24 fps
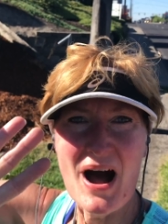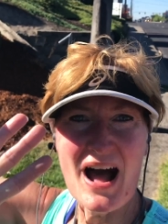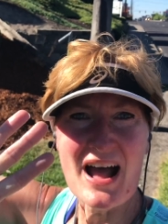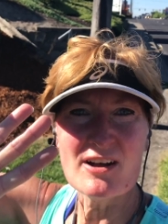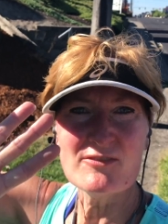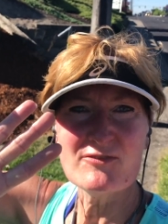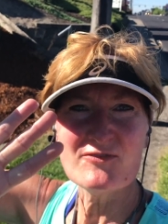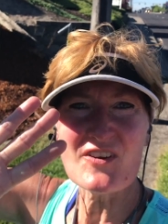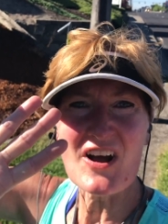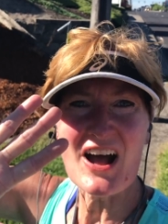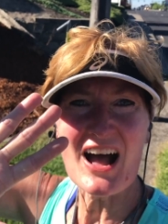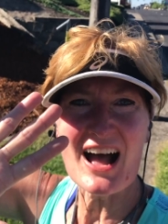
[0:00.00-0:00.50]

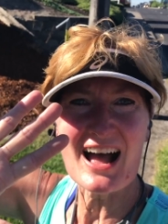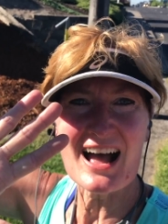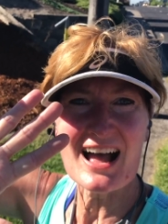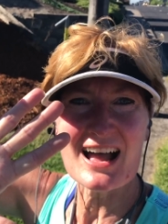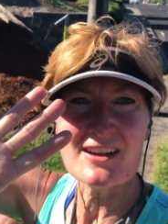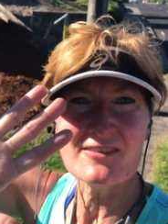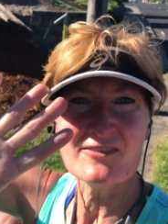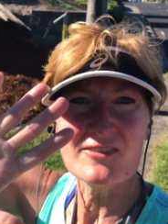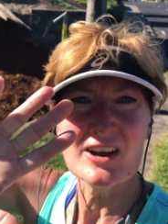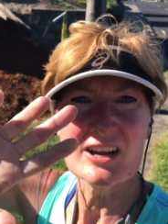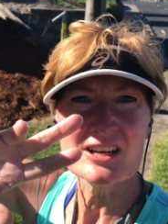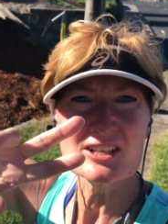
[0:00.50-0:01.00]
Mile
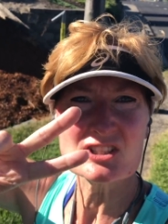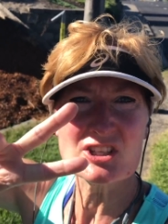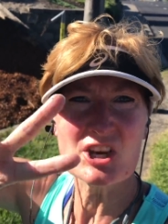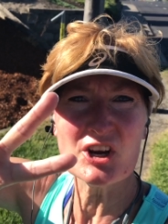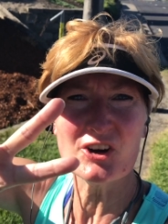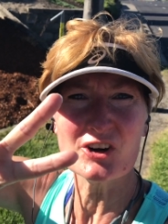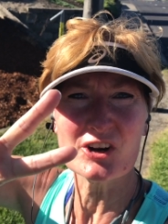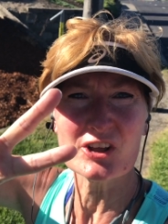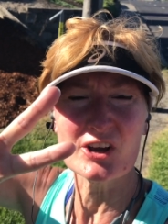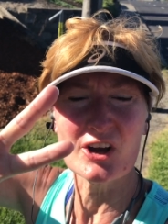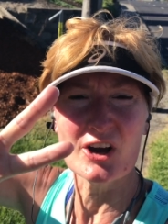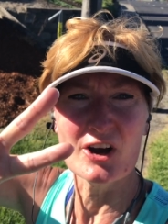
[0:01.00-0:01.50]
5,
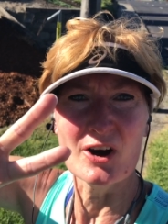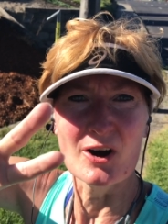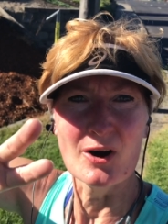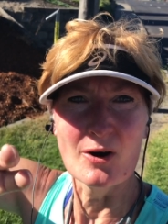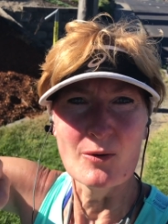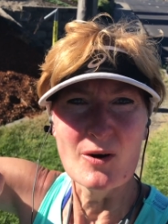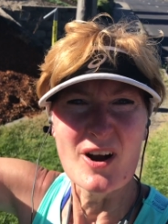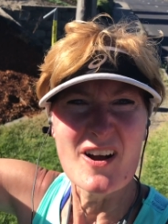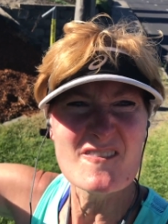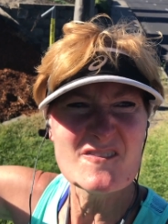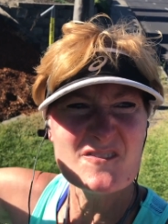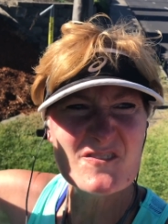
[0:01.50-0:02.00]
2 to
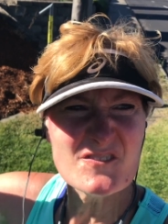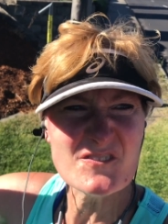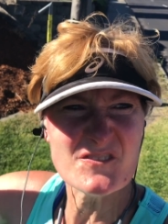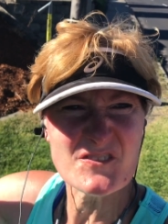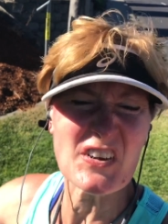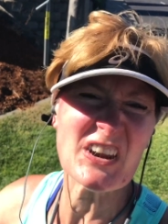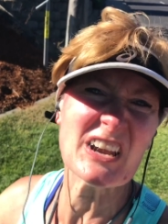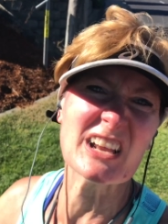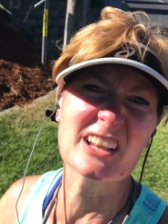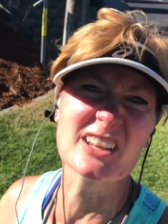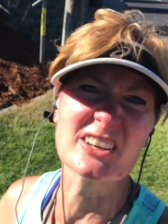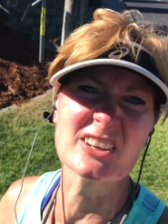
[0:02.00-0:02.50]
go.
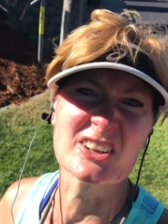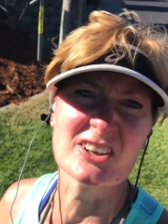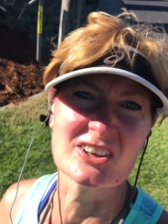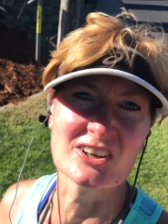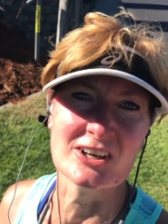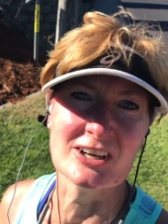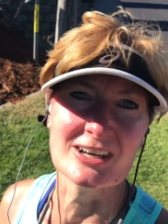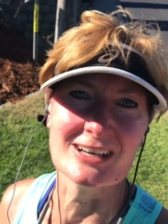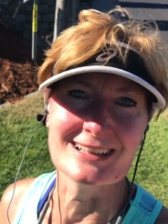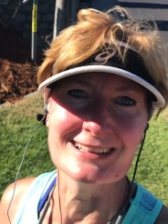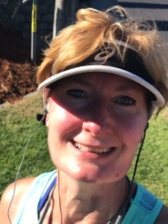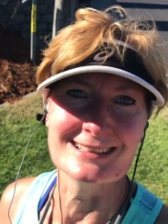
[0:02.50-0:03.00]
Feeling
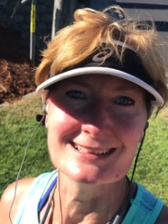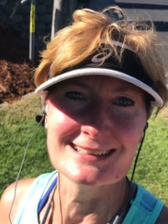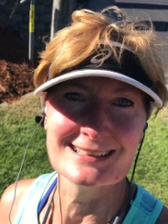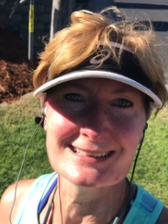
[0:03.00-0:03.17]
good.